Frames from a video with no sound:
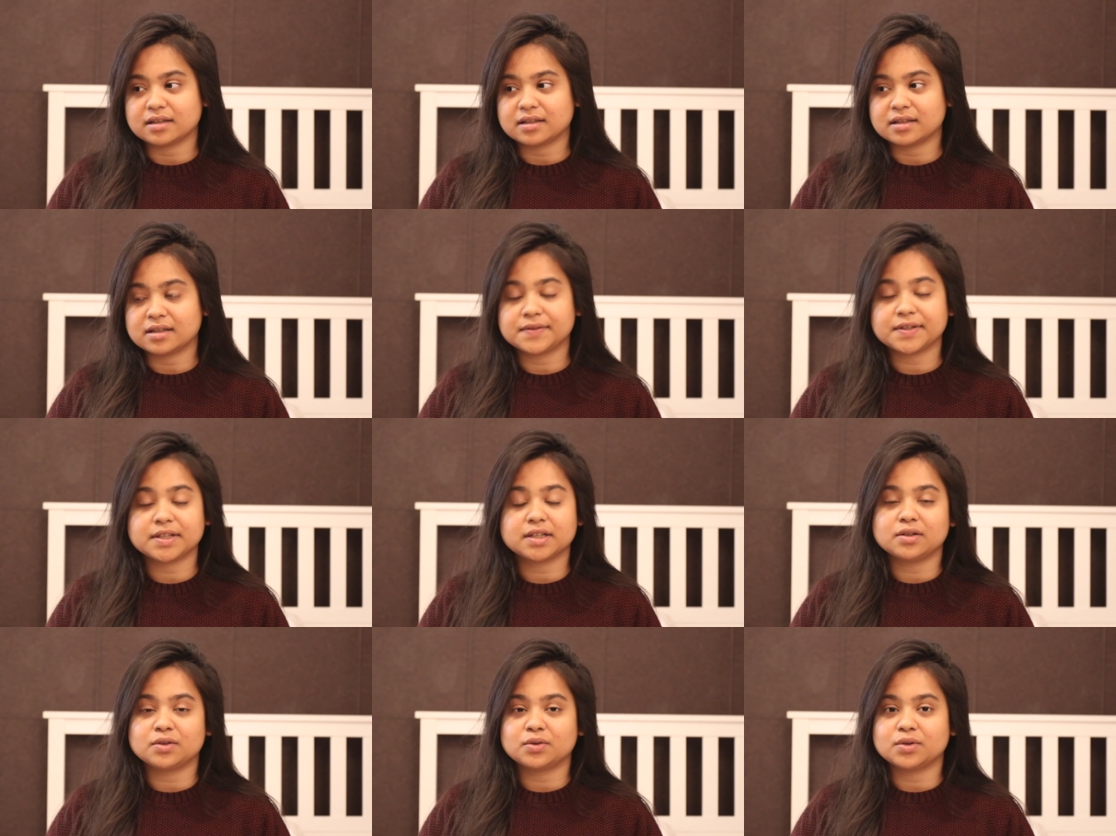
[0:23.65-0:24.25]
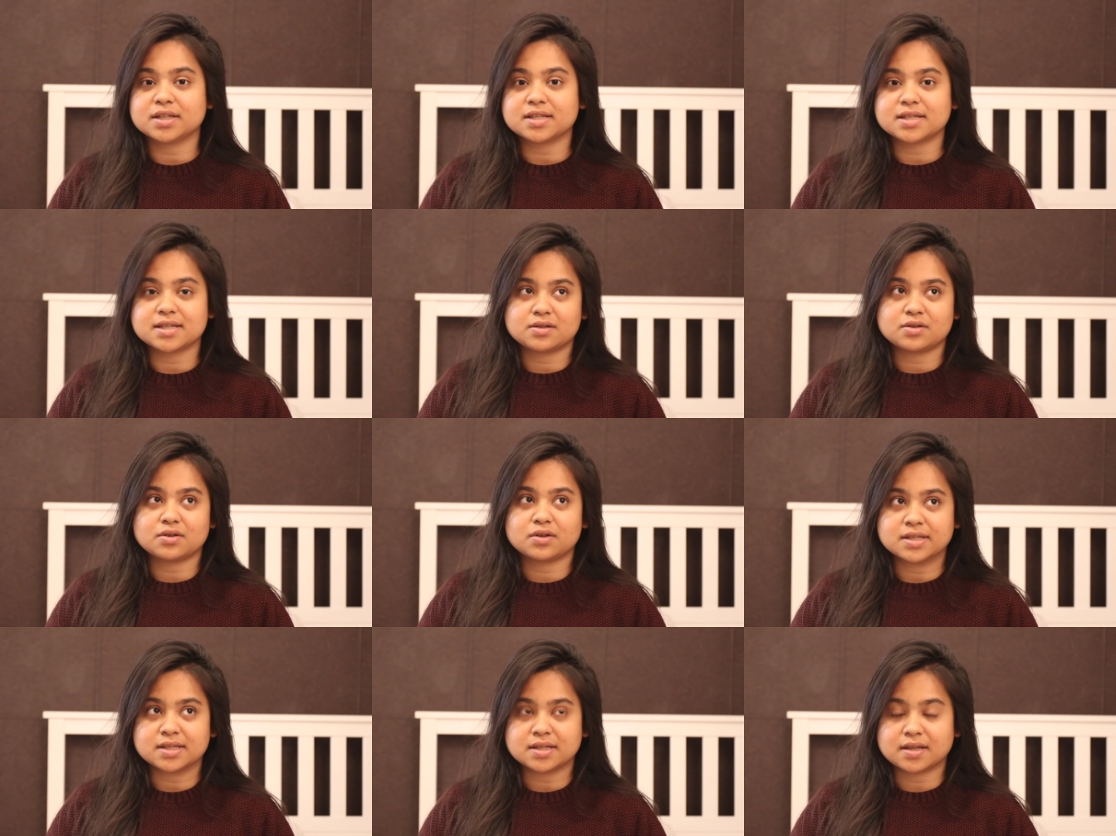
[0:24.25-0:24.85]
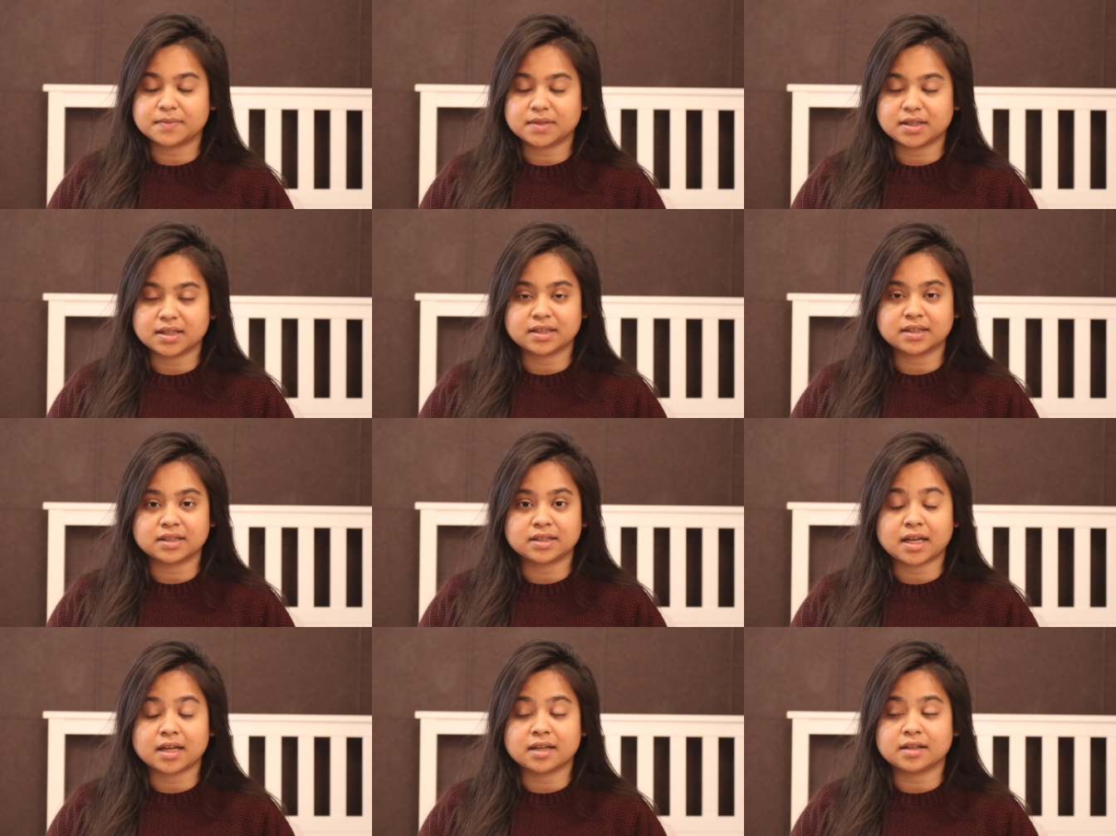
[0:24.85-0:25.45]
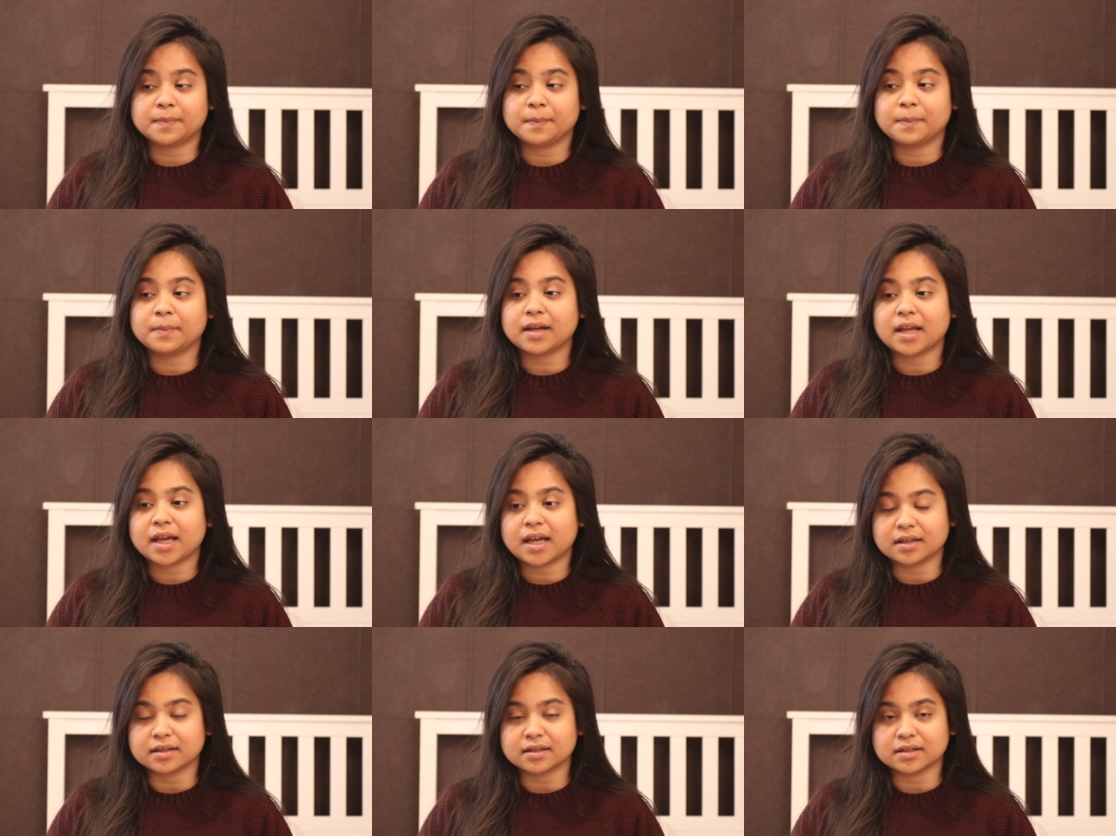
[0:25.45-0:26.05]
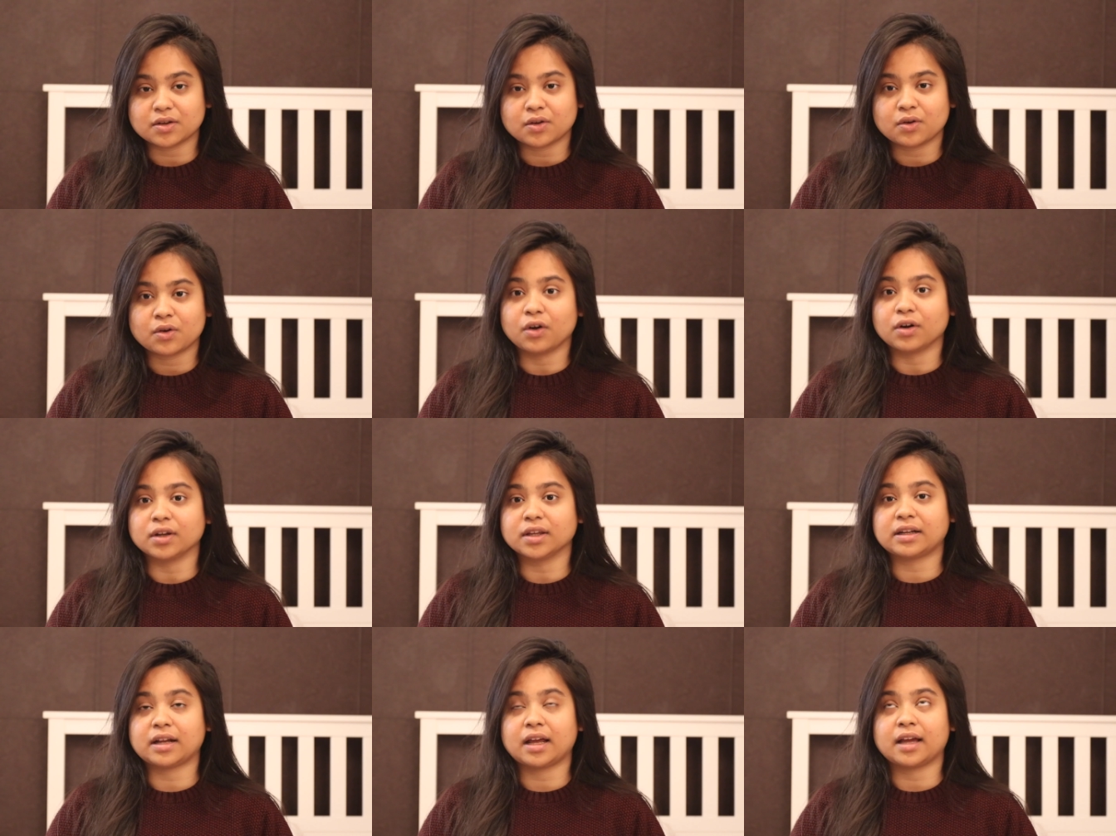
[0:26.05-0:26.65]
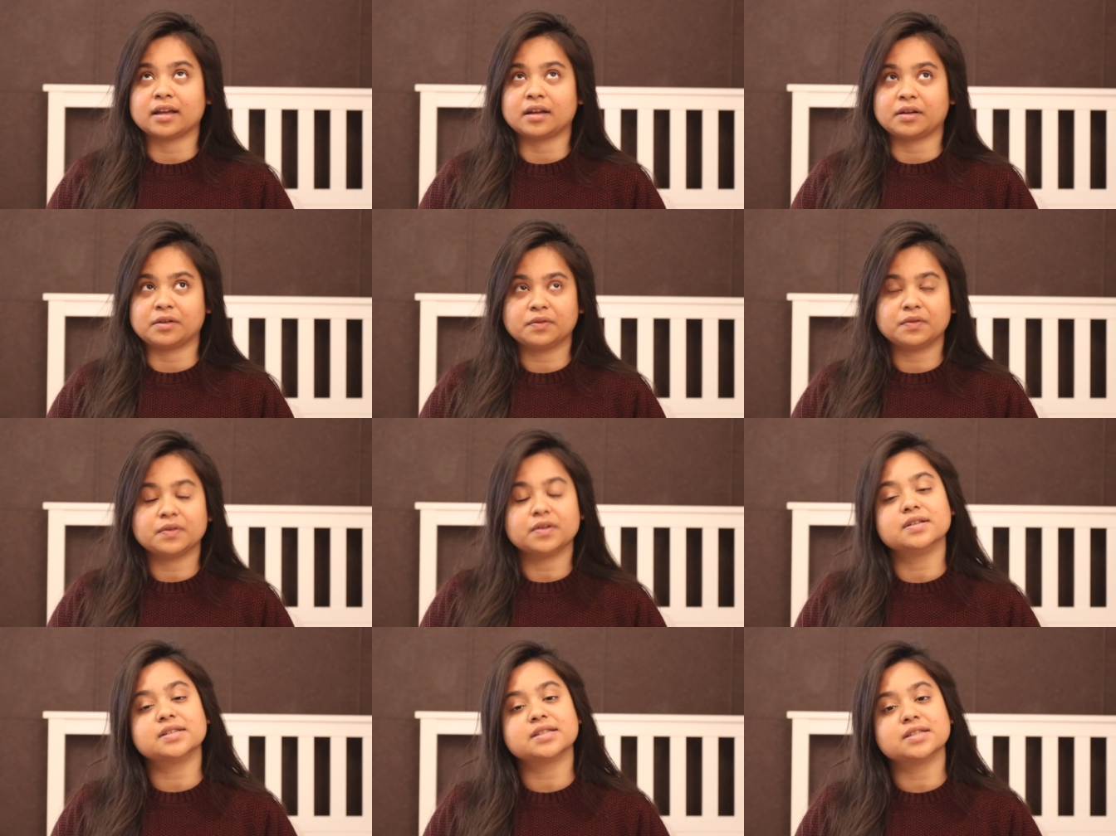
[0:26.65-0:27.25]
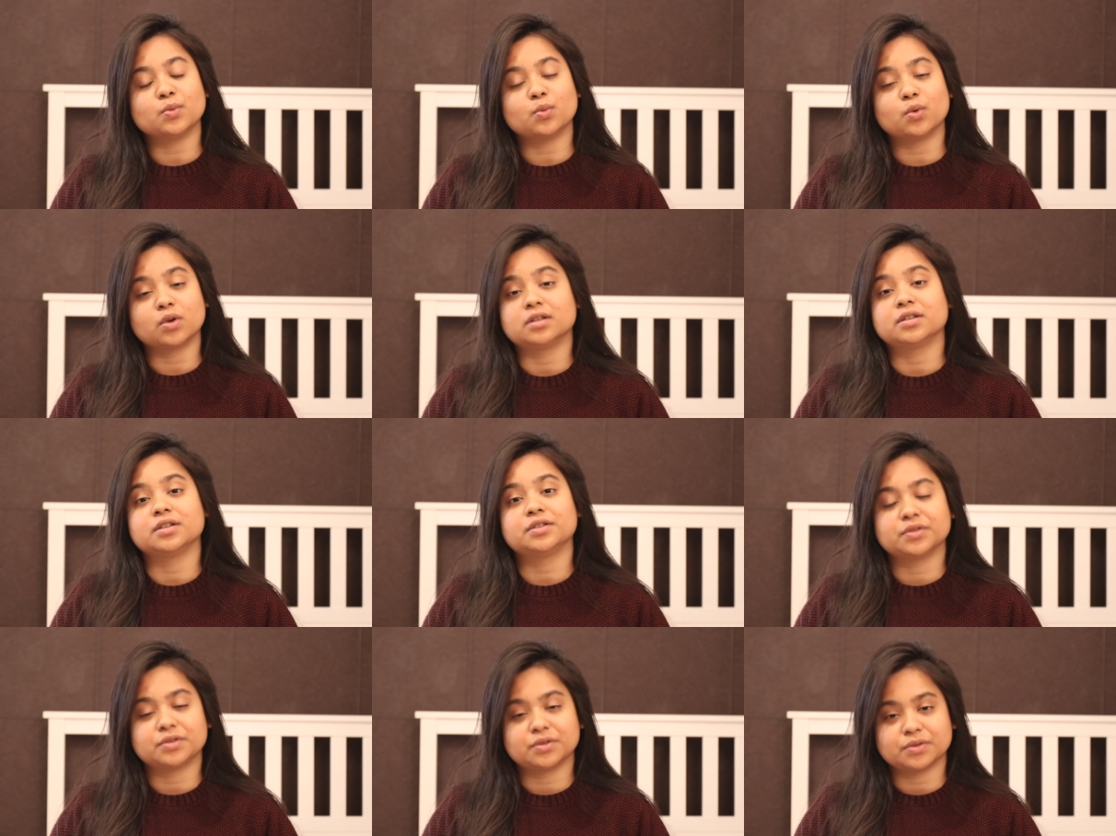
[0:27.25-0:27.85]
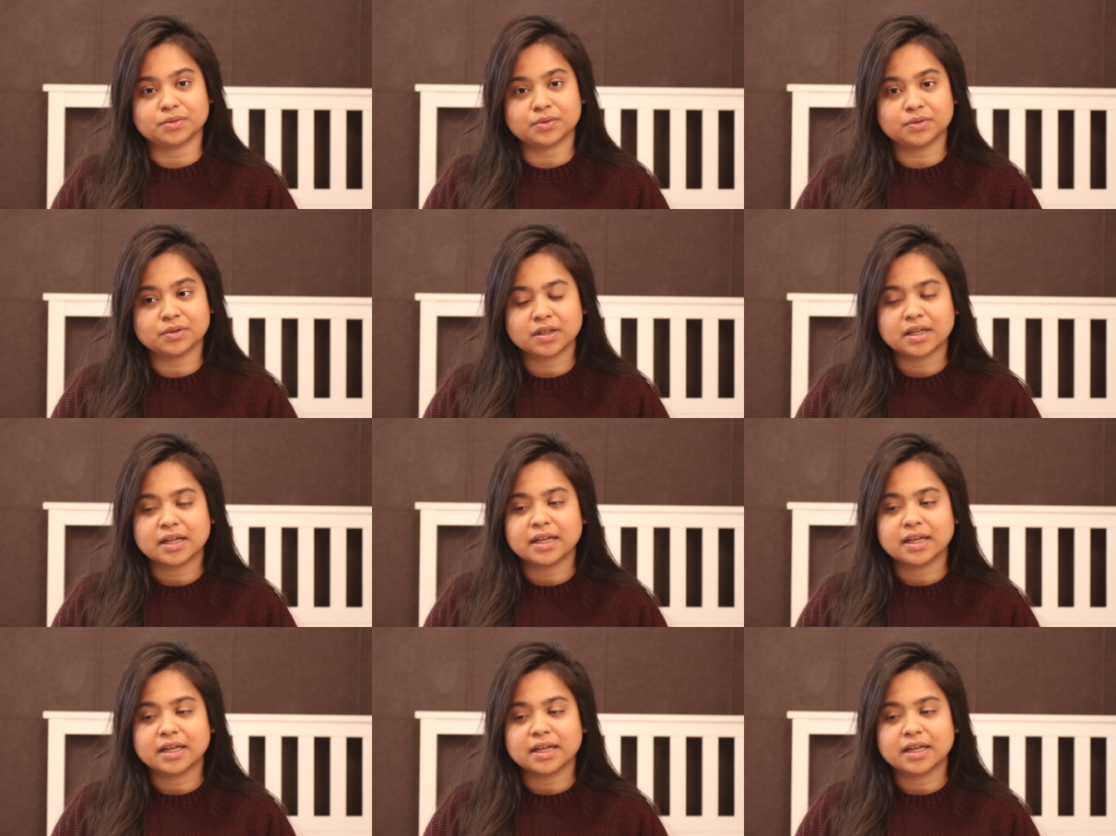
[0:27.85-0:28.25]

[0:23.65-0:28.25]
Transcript: living alone is not something that I had planned or that I had fiercely wanted to do.